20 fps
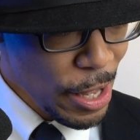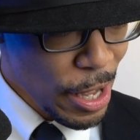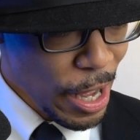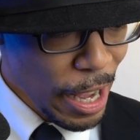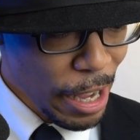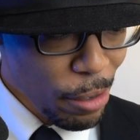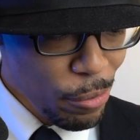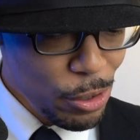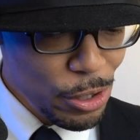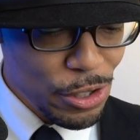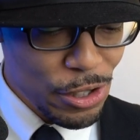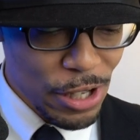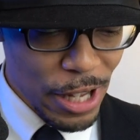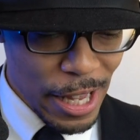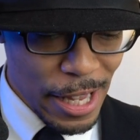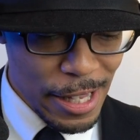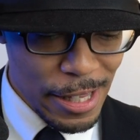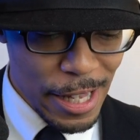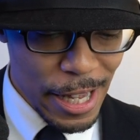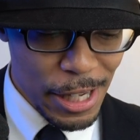I would
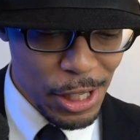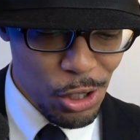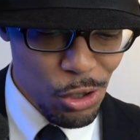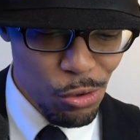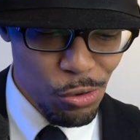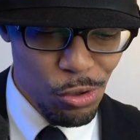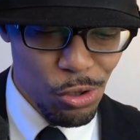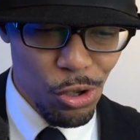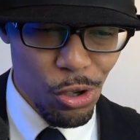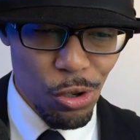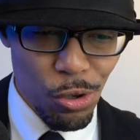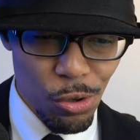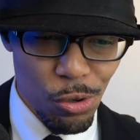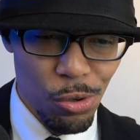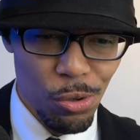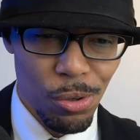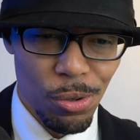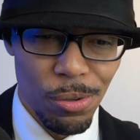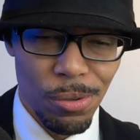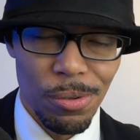say that you
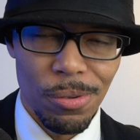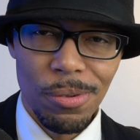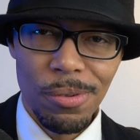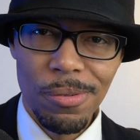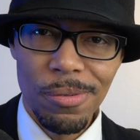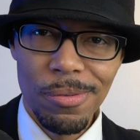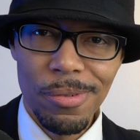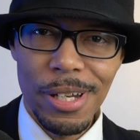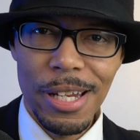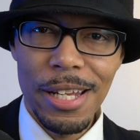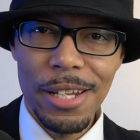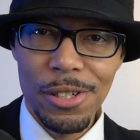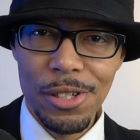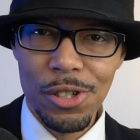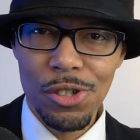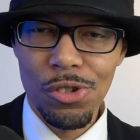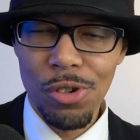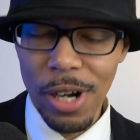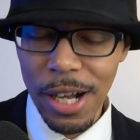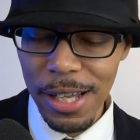do need to
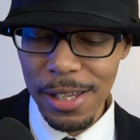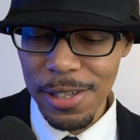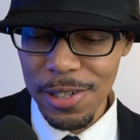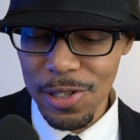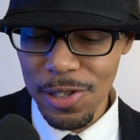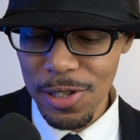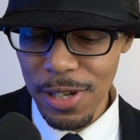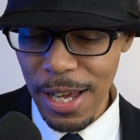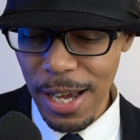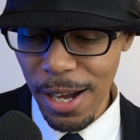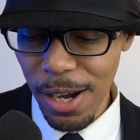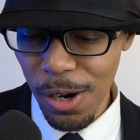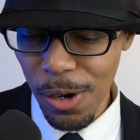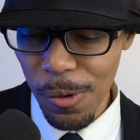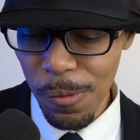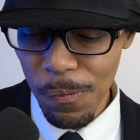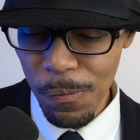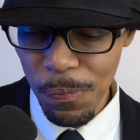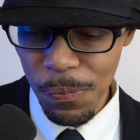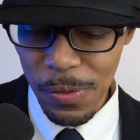try this
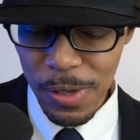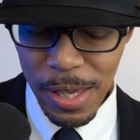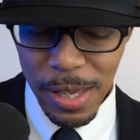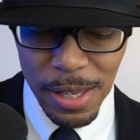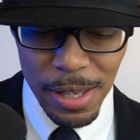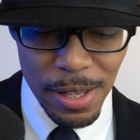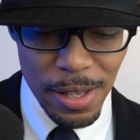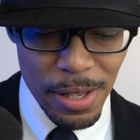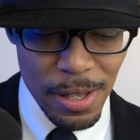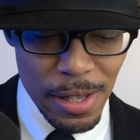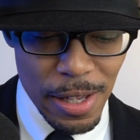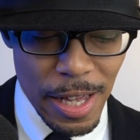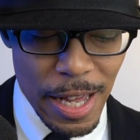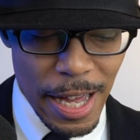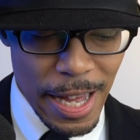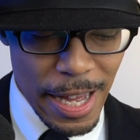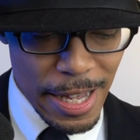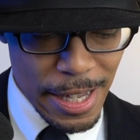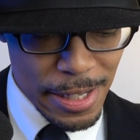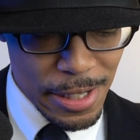now,
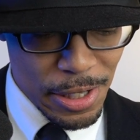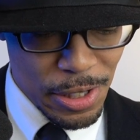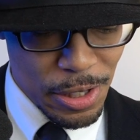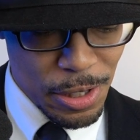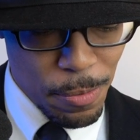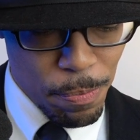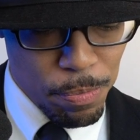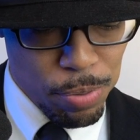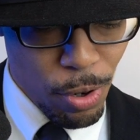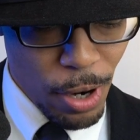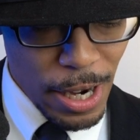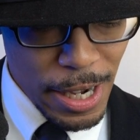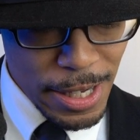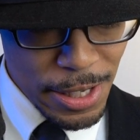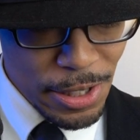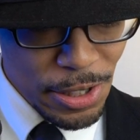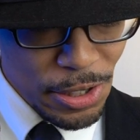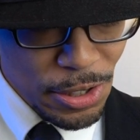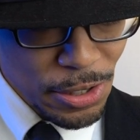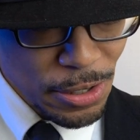as the
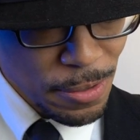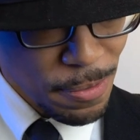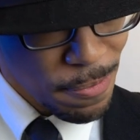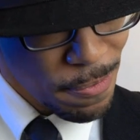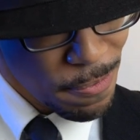price